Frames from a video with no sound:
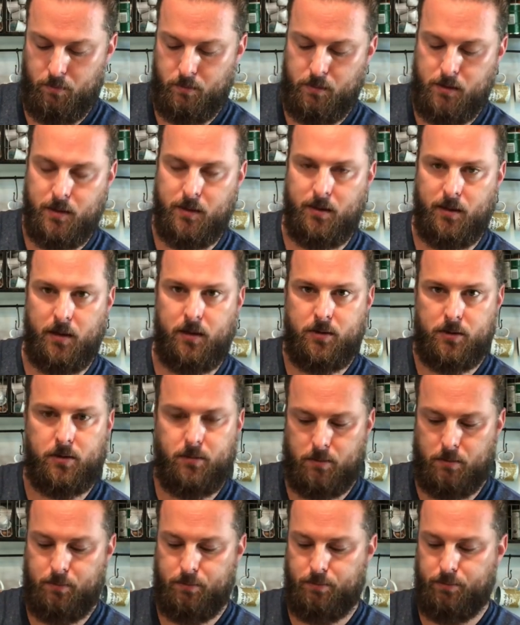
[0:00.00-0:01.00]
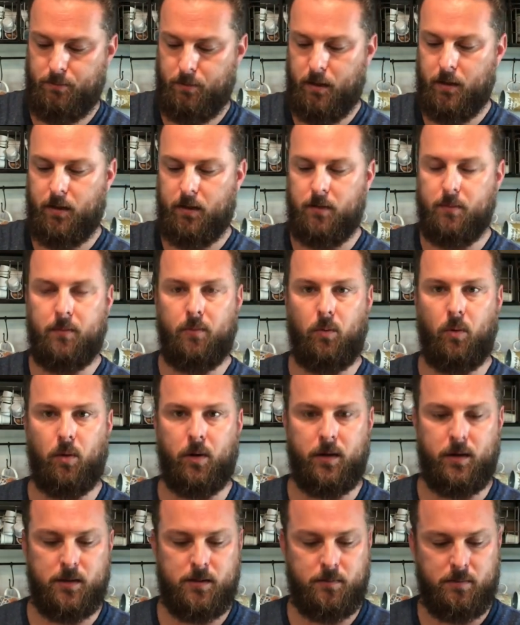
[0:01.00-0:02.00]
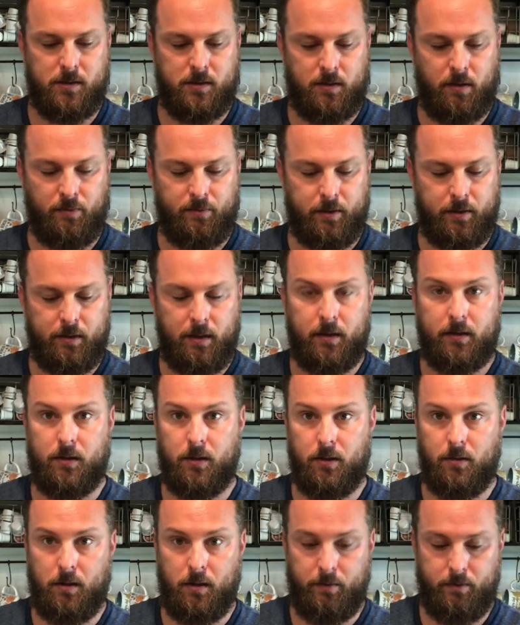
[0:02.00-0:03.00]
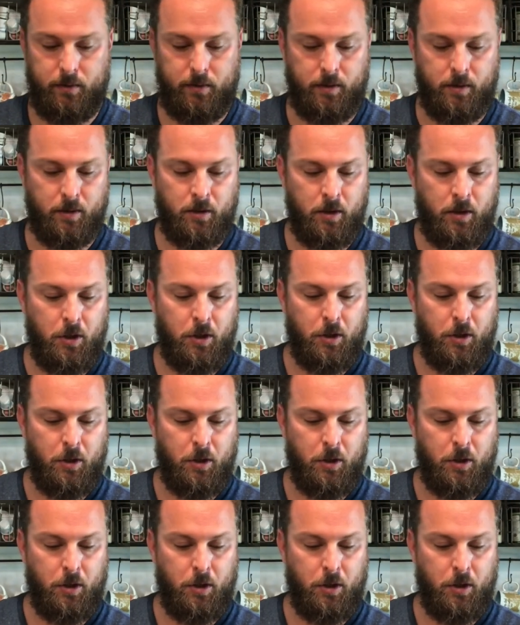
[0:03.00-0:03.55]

denature any of the organisms and stuff like that that you have in there.